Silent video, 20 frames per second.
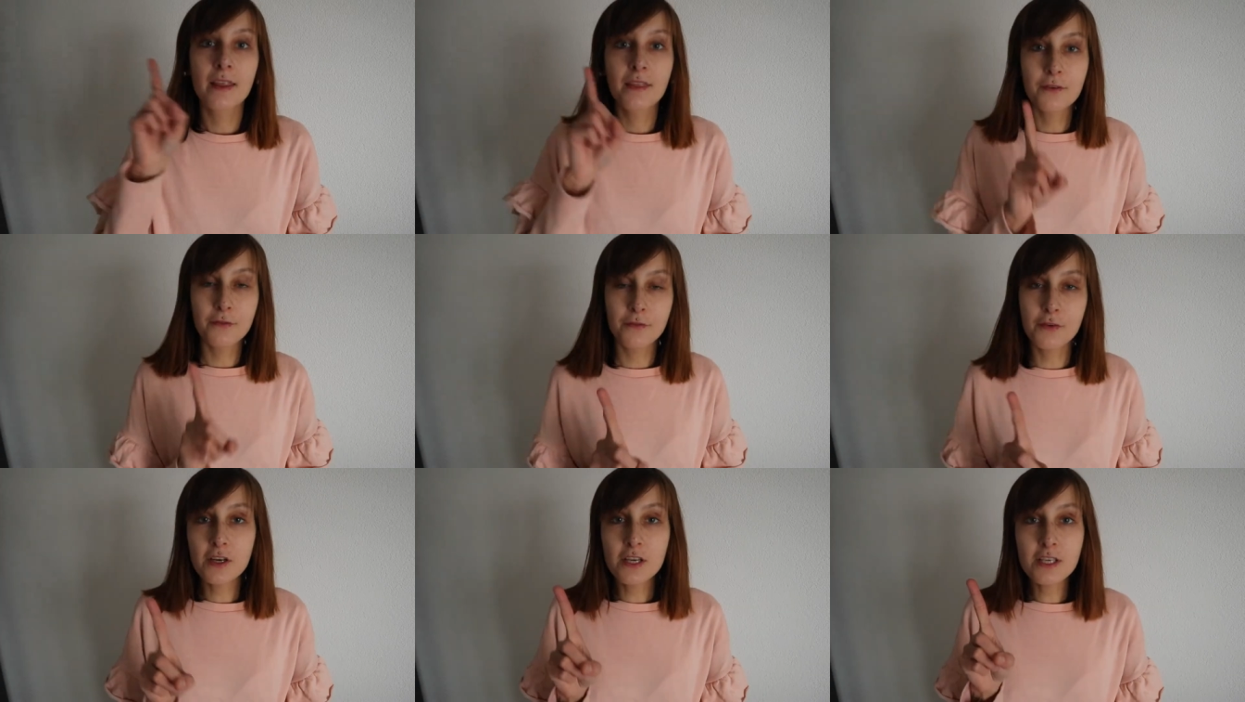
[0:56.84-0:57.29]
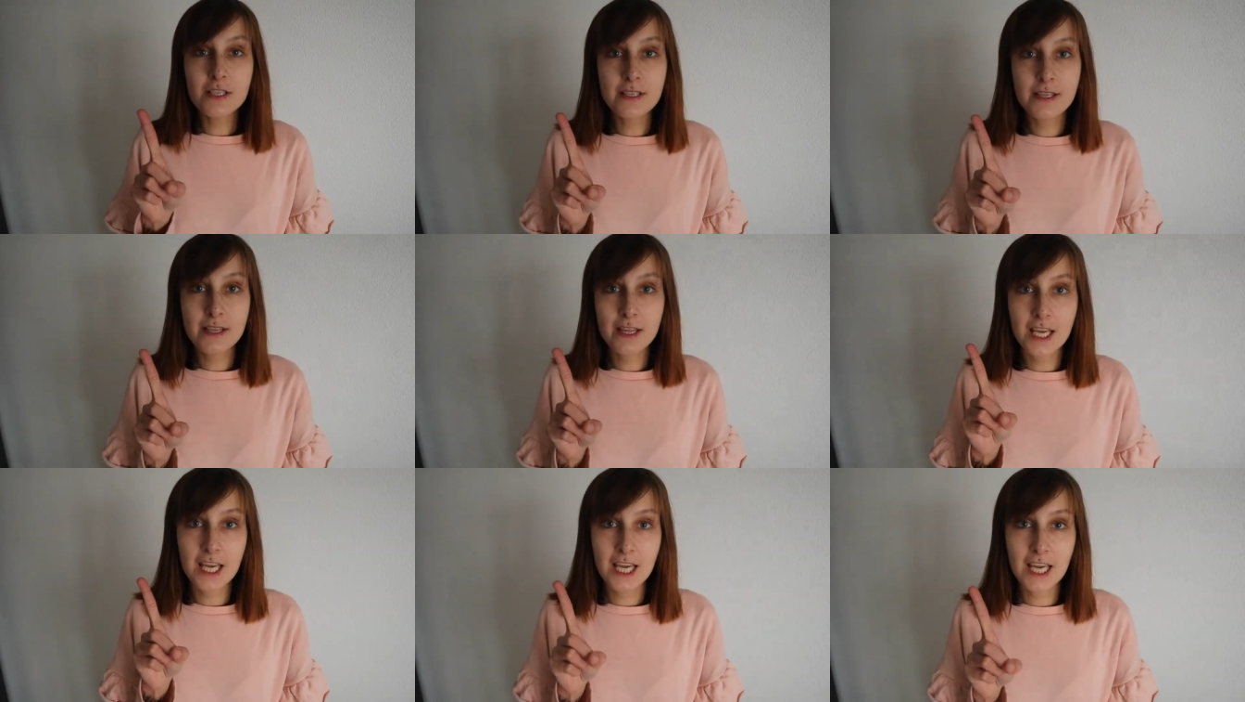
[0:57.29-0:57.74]
The first
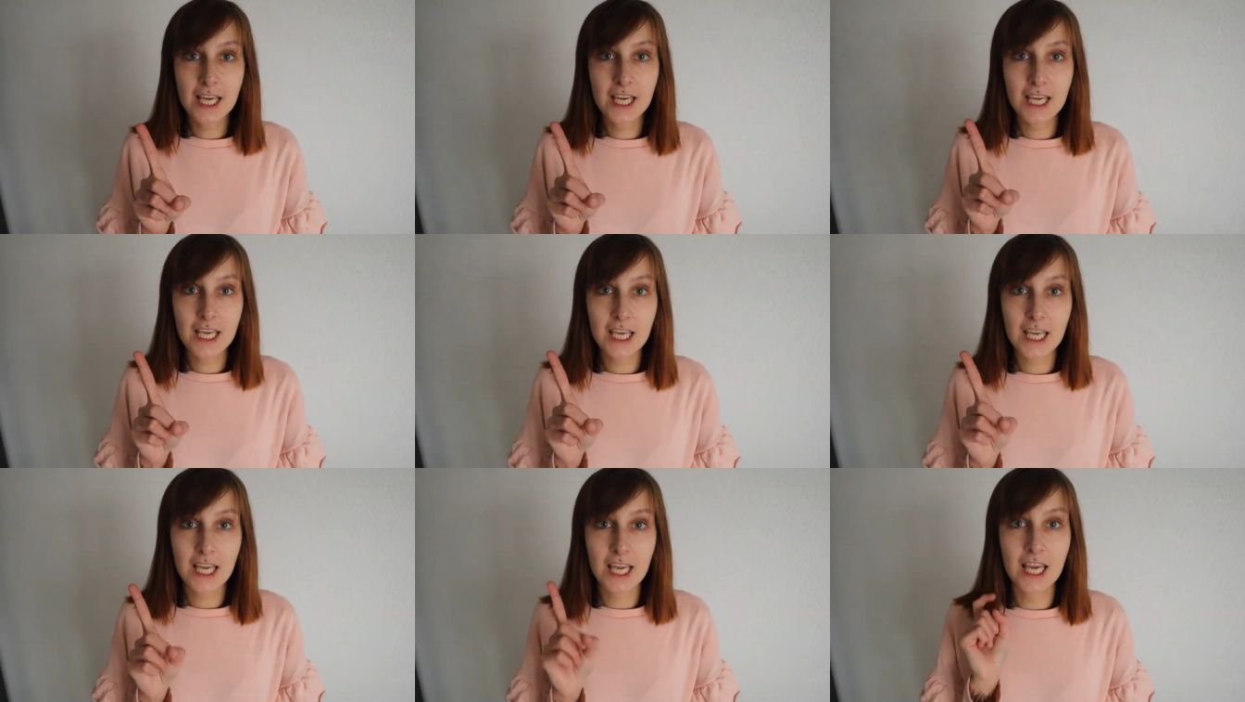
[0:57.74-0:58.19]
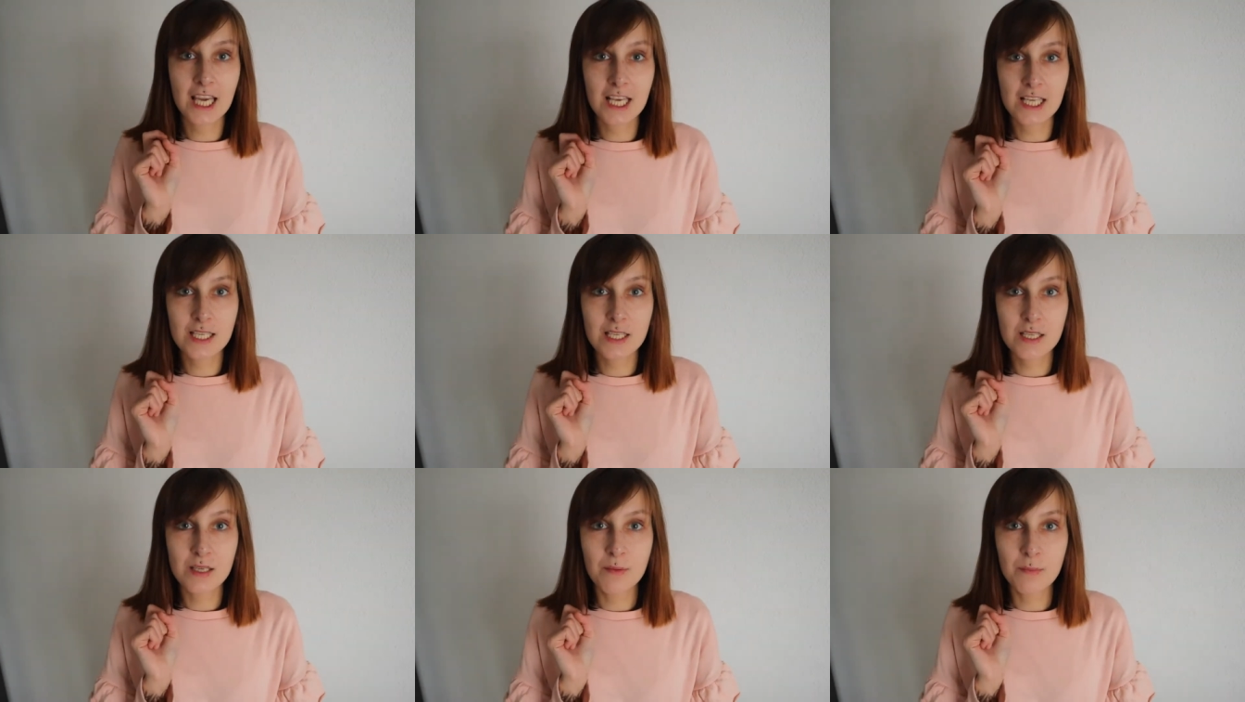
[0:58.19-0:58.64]
thing
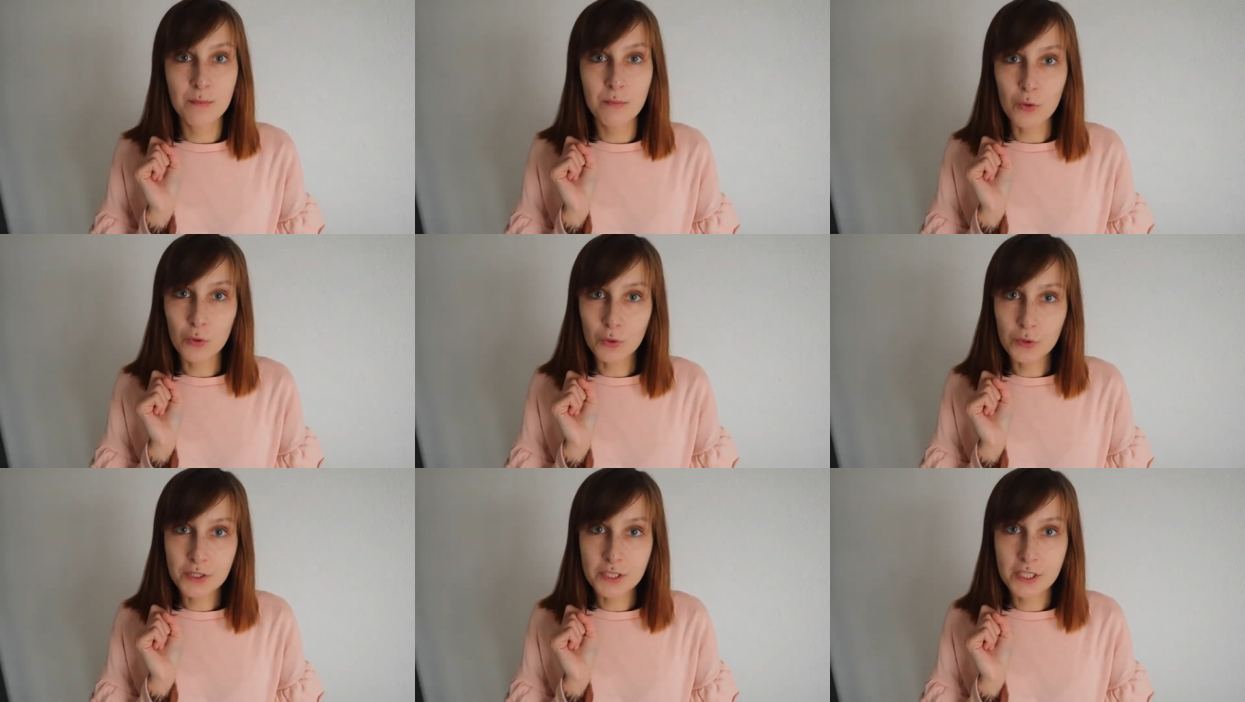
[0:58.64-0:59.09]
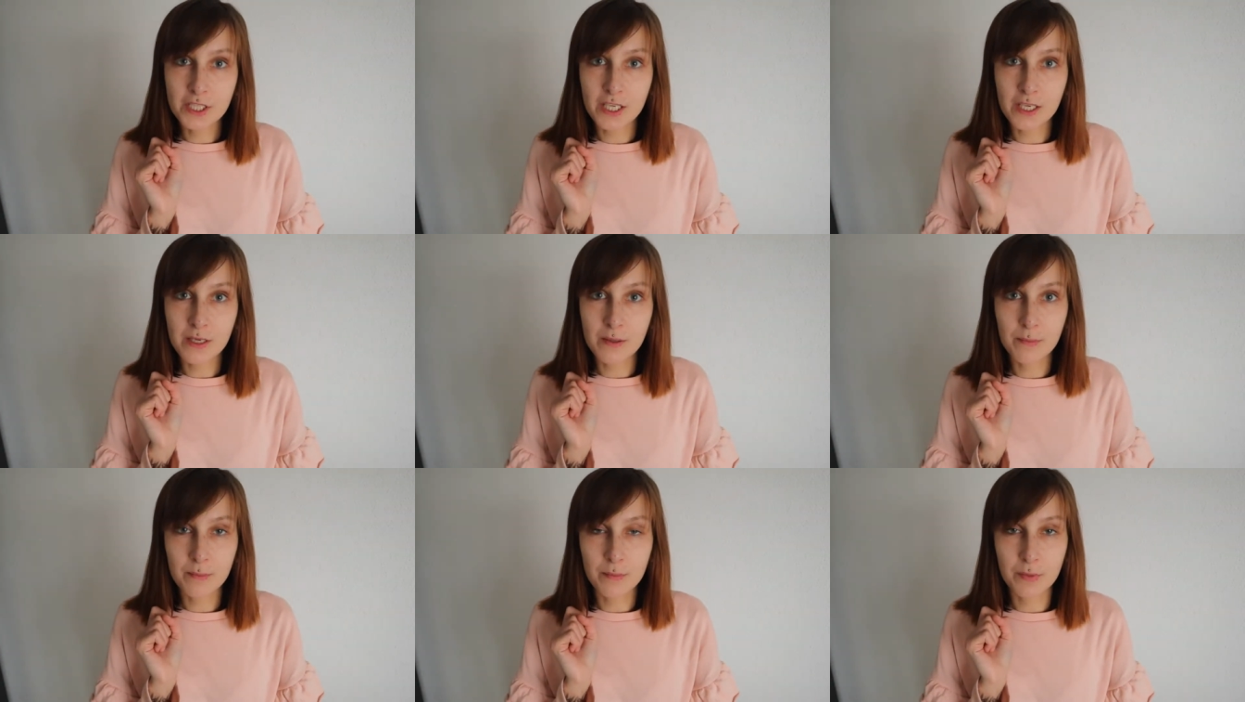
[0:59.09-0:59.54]
is
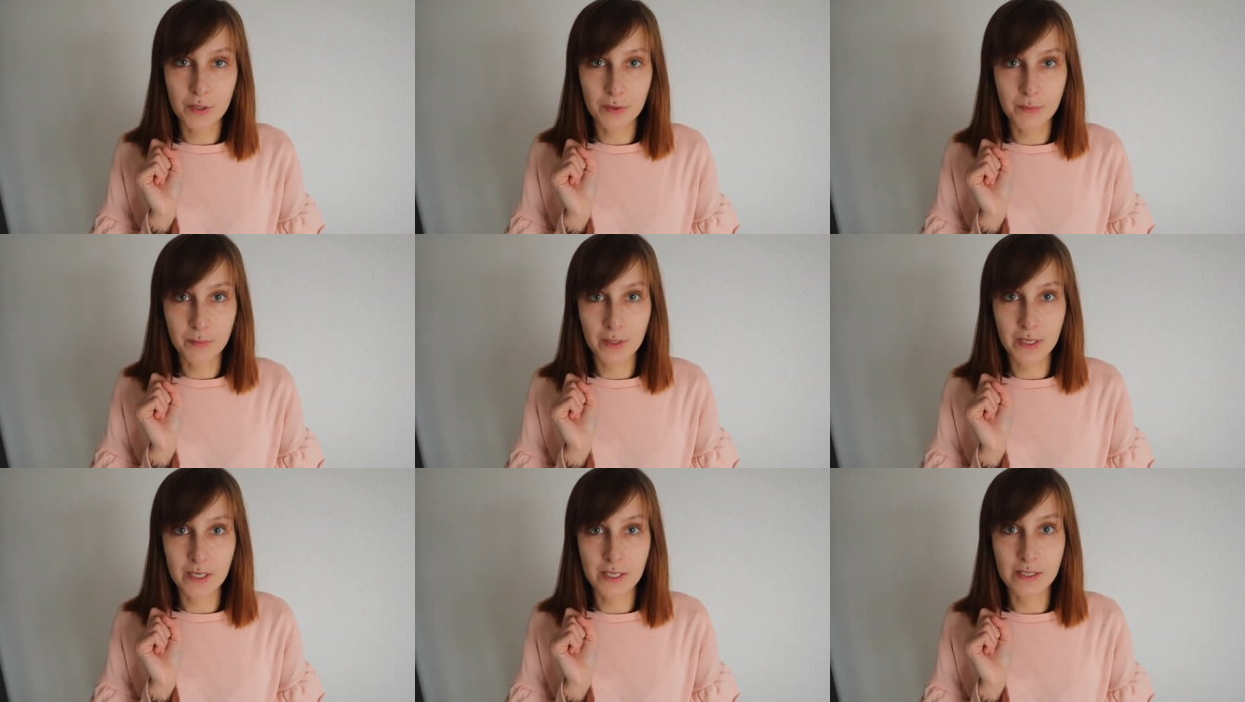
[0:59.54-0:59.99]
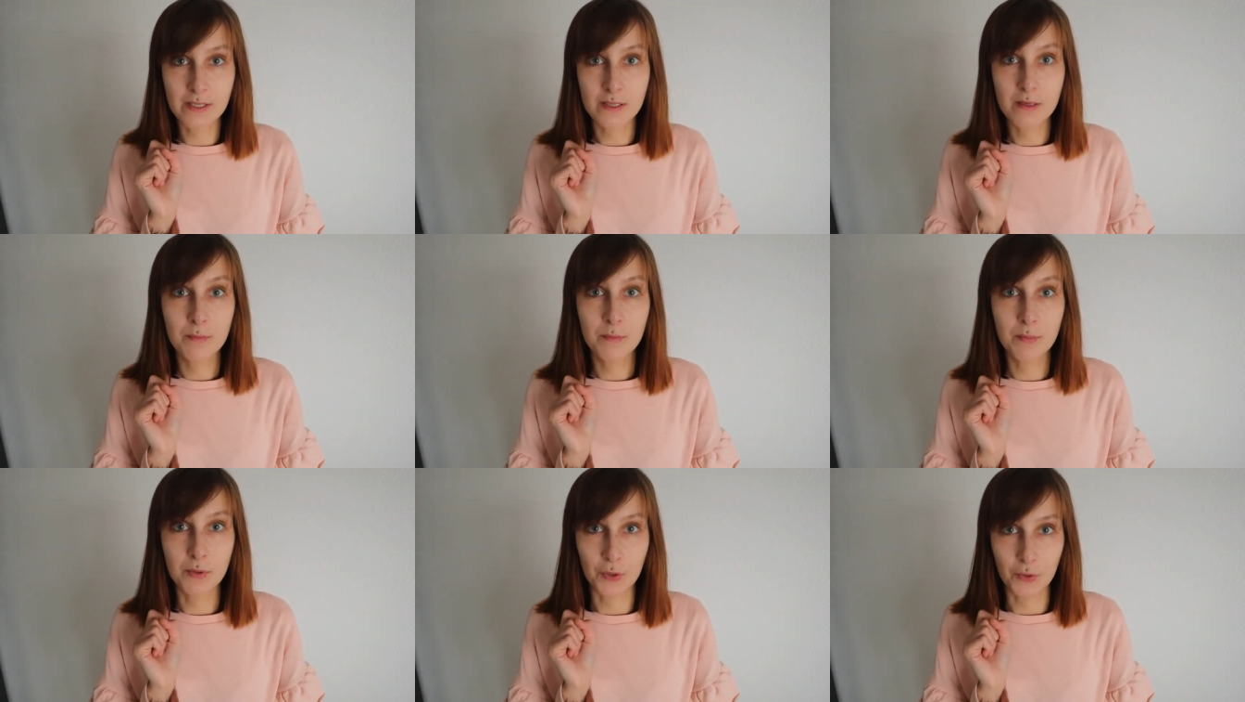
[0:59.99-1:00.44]

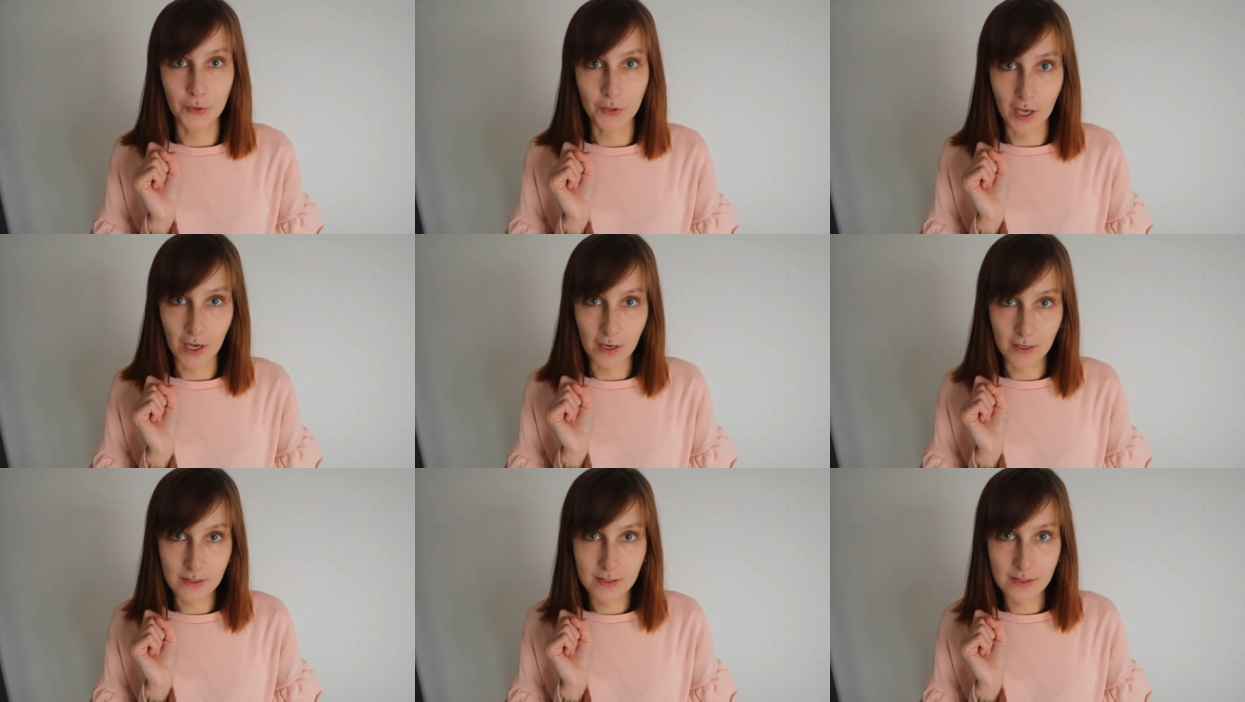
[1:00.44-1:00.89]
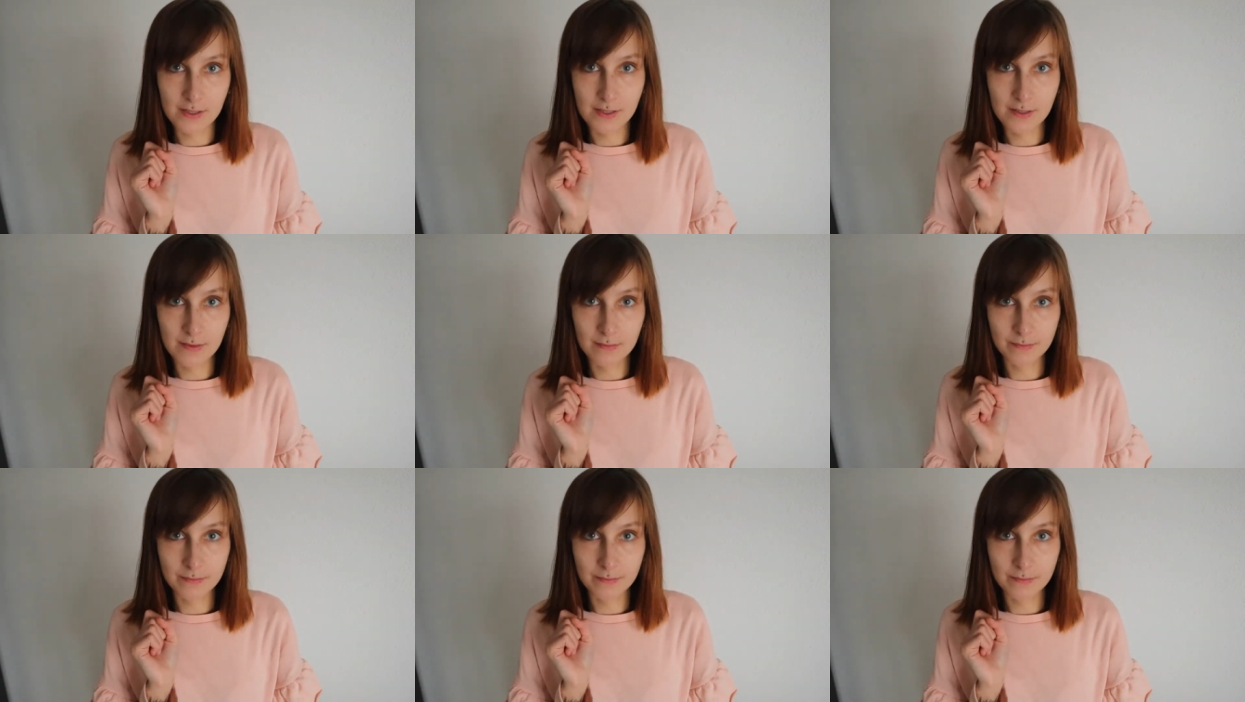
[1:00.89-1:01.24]
multi-purpose products.